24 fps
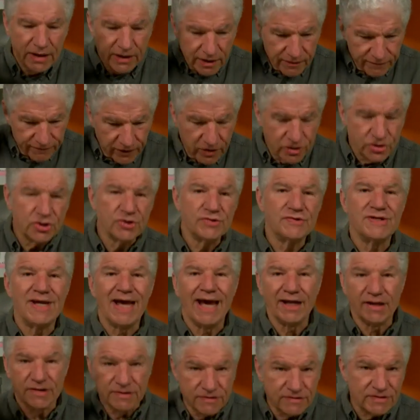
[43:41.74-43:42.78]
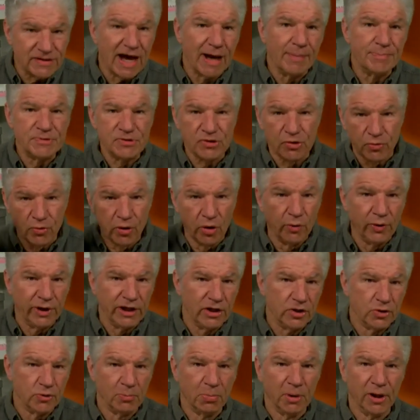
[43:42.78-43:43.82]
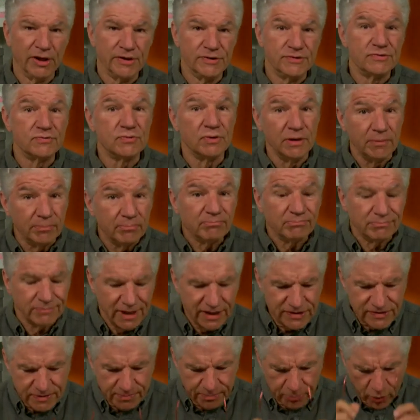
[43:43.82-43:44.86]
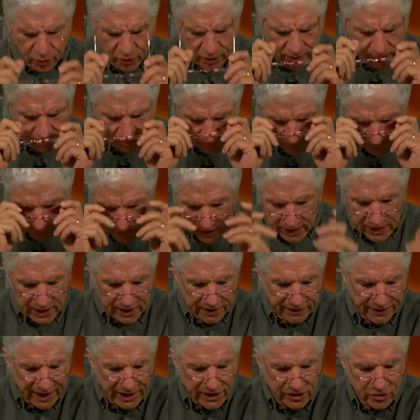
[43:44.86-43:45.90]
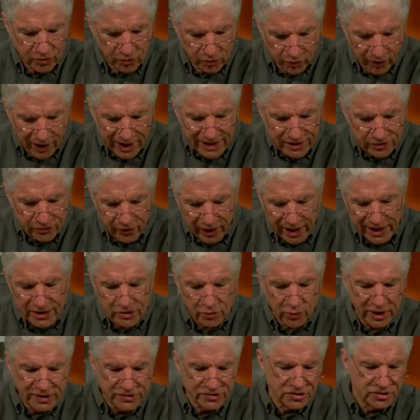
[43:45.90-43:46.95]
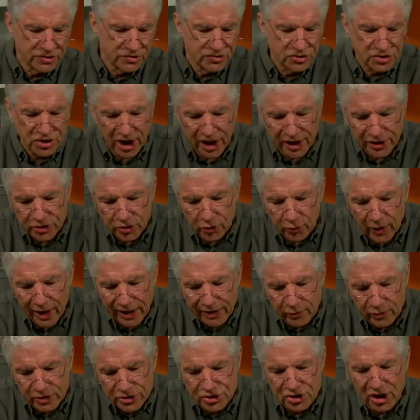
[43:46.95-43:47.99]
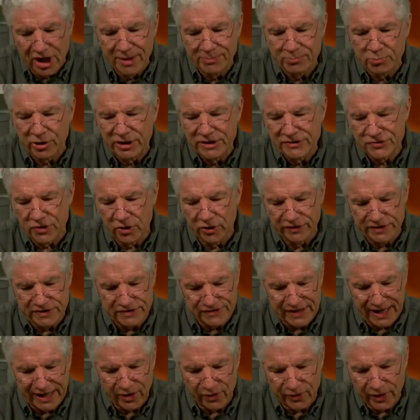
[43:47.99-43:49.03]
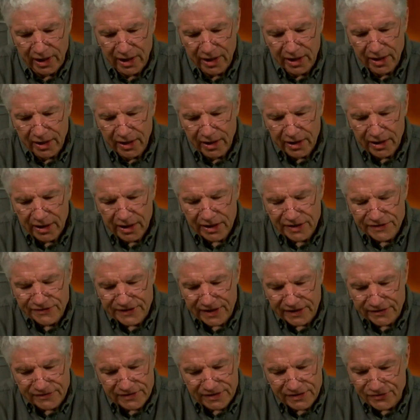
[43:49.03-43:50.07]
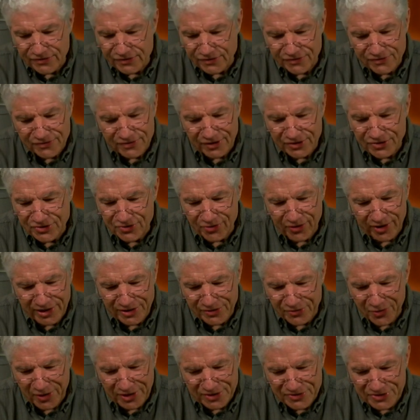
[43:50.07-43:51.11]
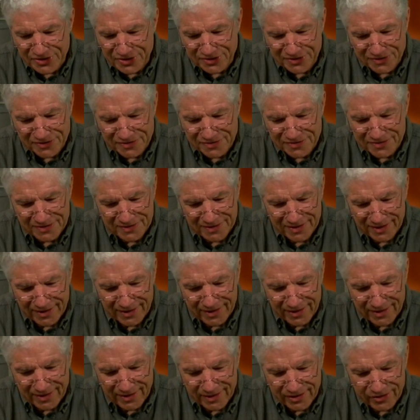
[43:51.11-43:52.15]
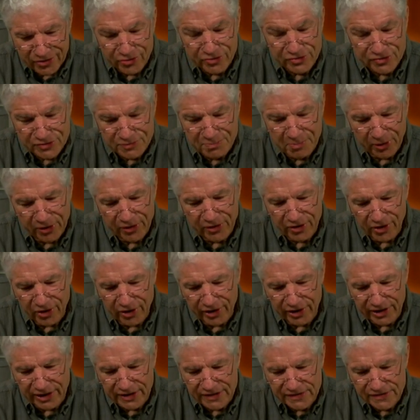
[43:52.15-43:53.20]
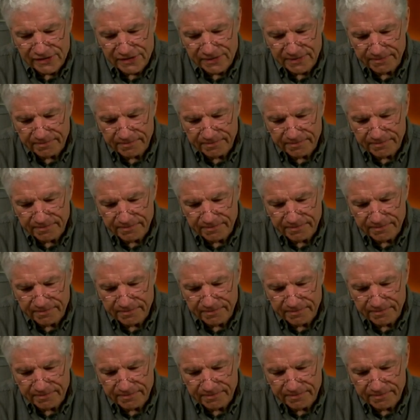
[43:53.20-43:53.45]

Fungistatin stops it growing in your bloodstream. That's important. Thank you. Great, great questions. John, you're right. When John brings all these out, he says, These are such great questions. You're a smart audience.